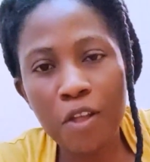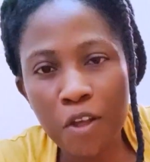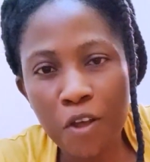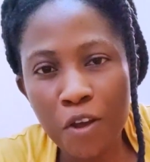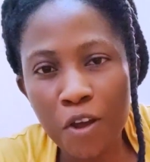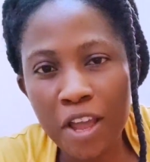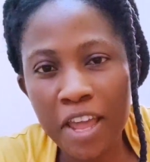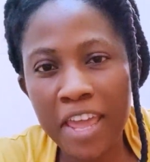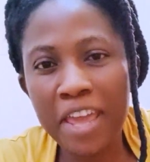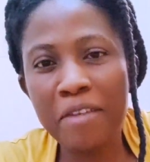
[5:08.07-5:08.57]

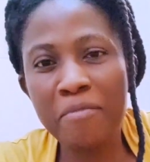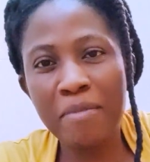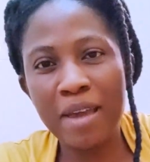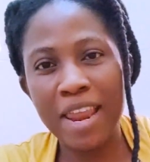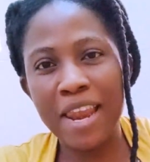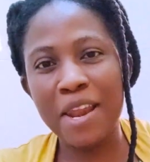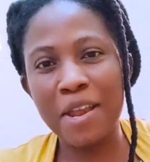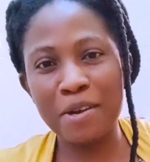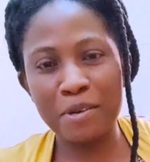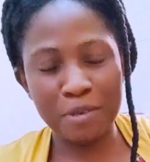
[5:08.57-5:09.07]
Okay,
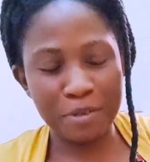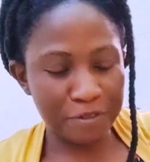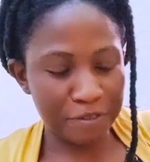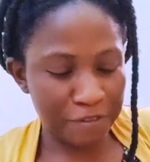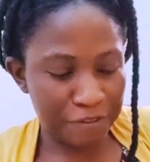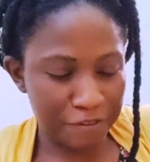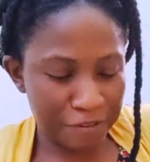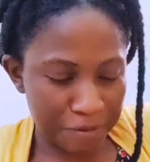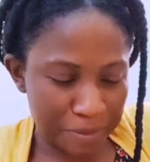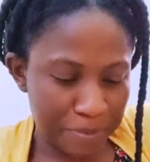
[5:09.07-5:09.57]
my
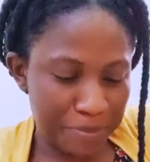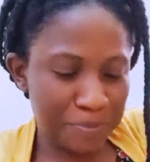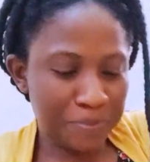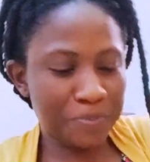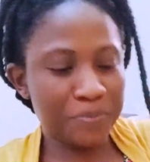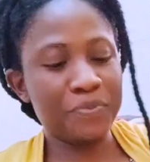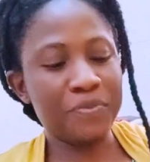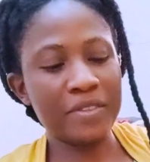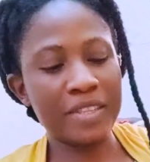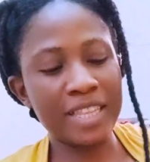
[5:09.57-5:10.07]
love,
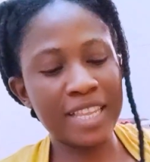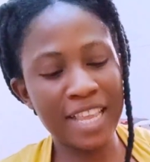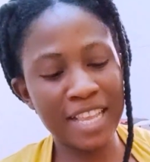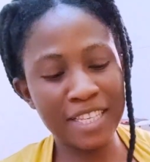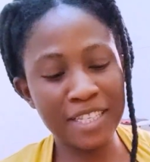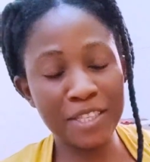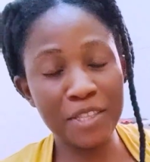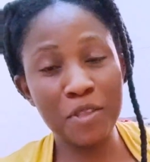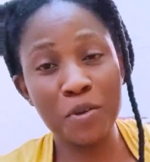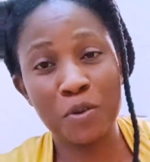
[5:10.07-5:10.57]

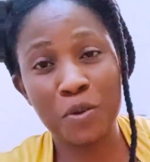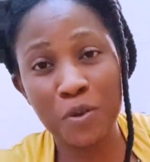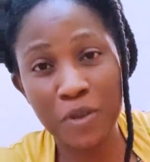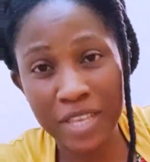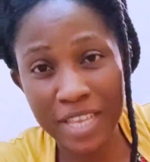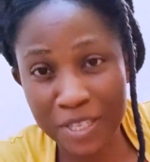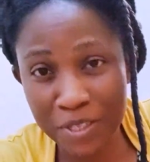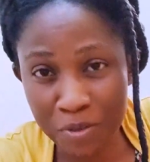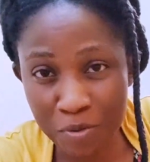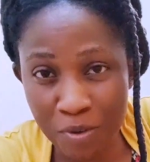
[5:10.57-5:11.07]
this dough
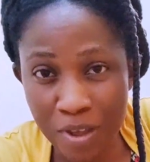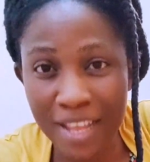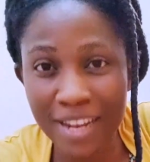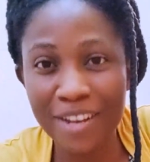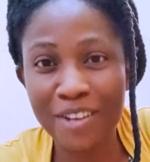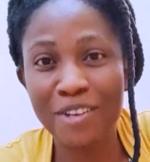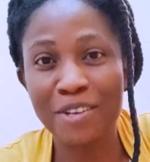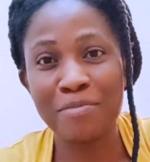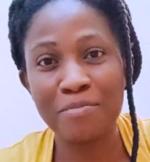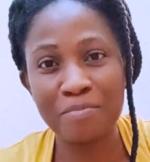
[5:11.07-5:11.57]
is
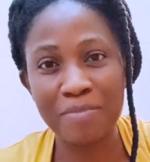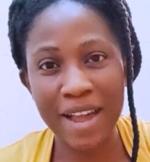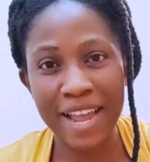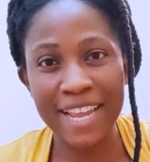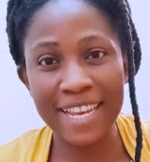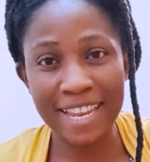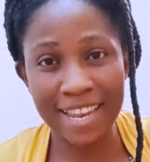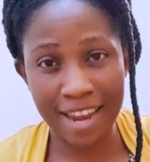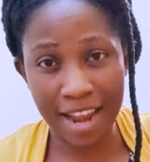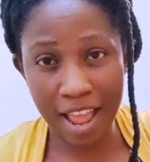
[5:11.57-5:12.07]
well
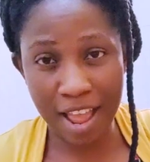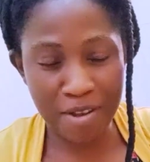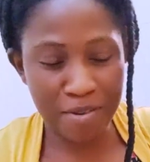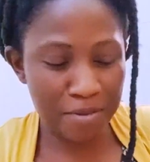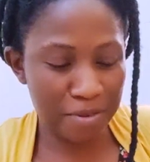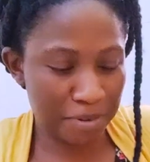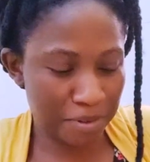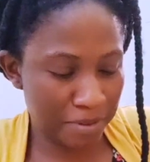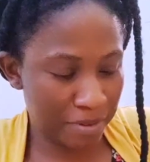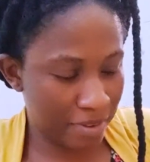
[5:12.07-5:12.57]
combined now.
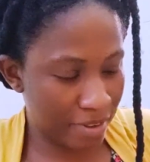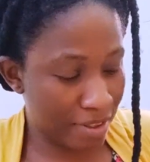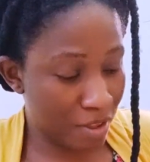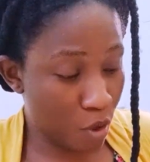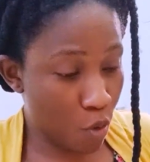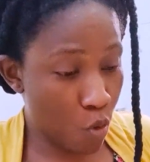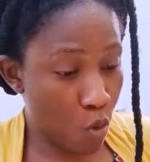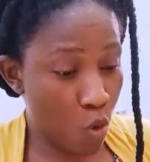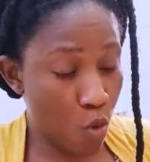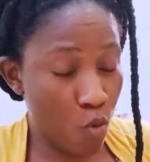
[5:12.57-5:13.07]

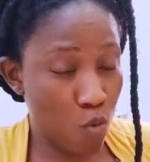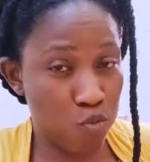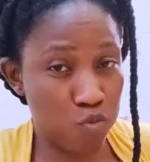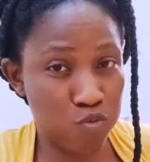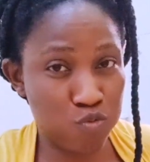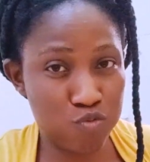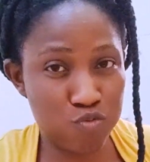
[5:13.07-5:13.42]
Woo.